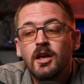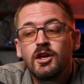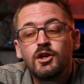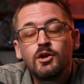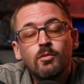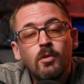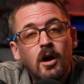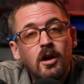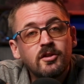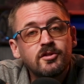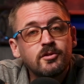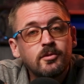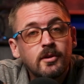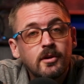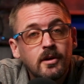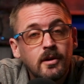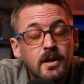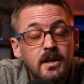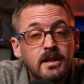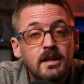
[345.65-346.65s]
You also are
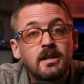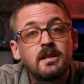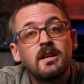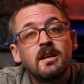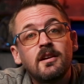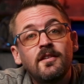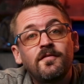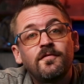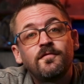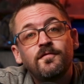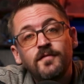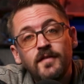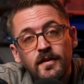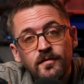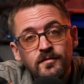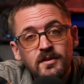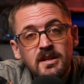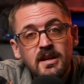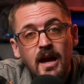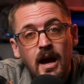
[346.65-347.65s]
going to need
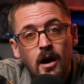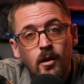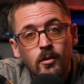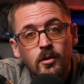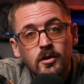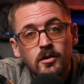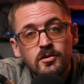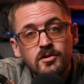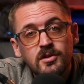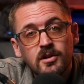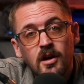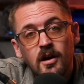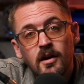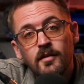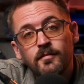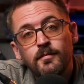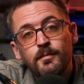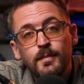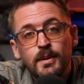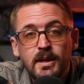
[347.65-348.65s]
50 hours
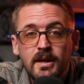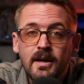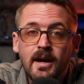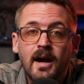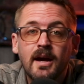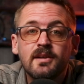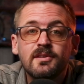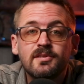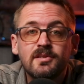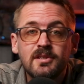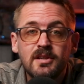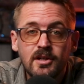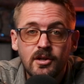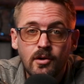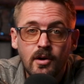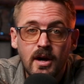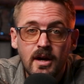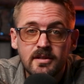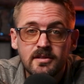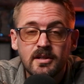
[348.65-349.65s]
of PIC
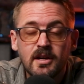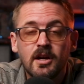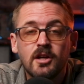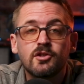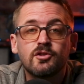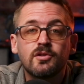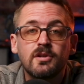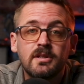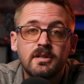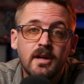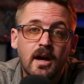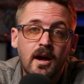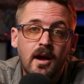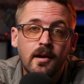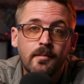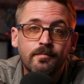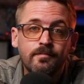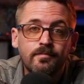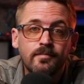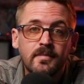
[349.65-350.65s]
cross-country
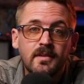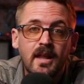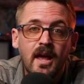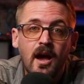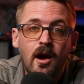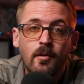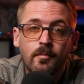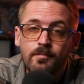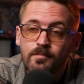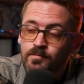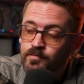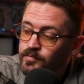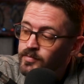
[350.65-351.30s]
time. Now,